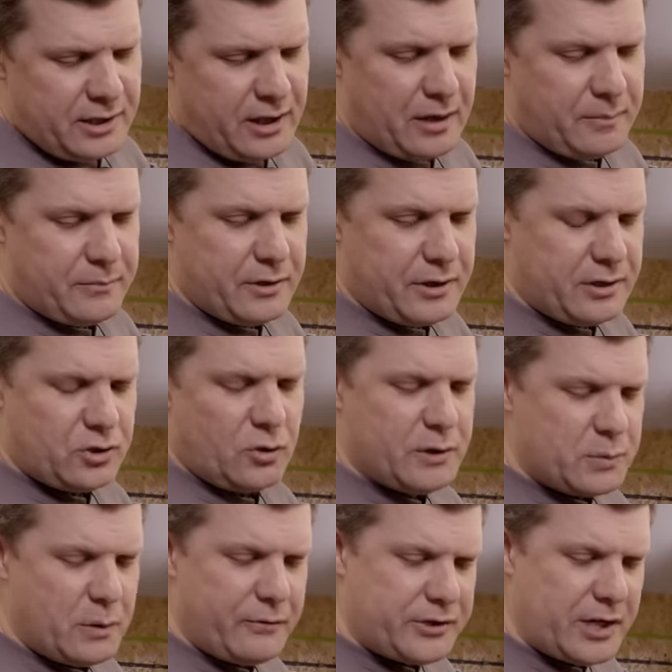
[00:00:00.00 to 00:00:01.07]
It's
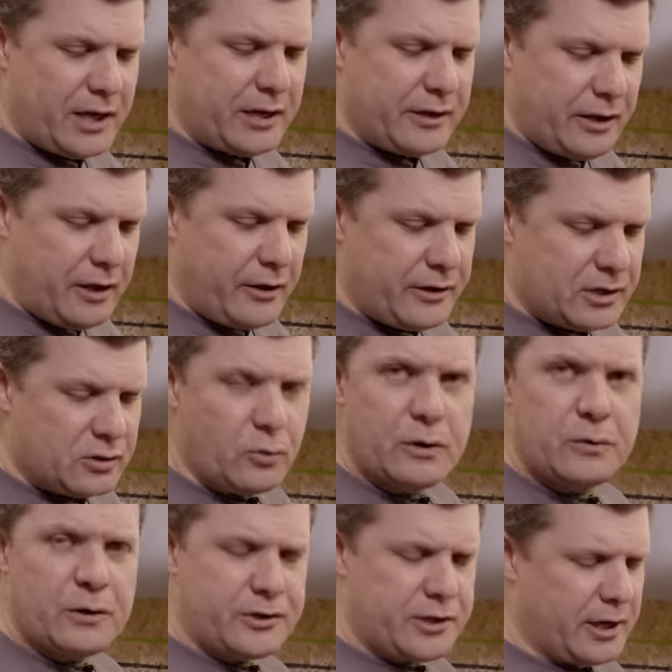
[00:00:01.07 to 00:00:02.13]
always worth checking though. I think it's
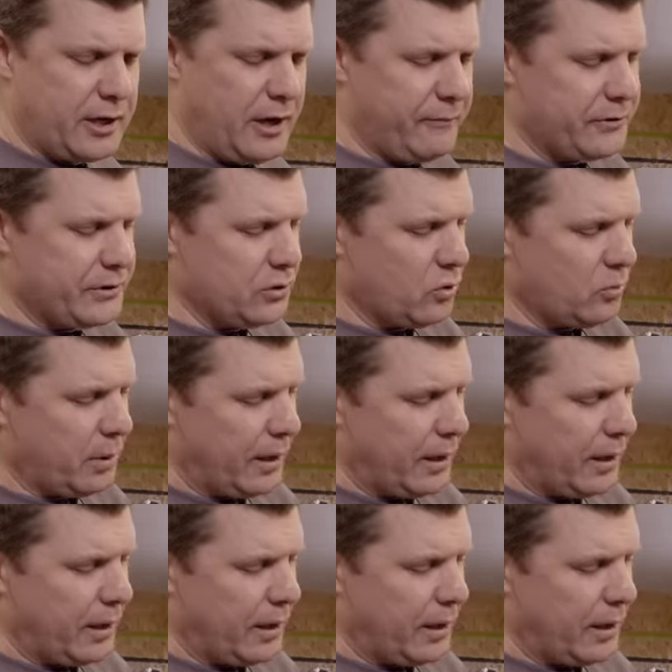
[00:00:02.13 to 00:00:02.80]
always worth checking every single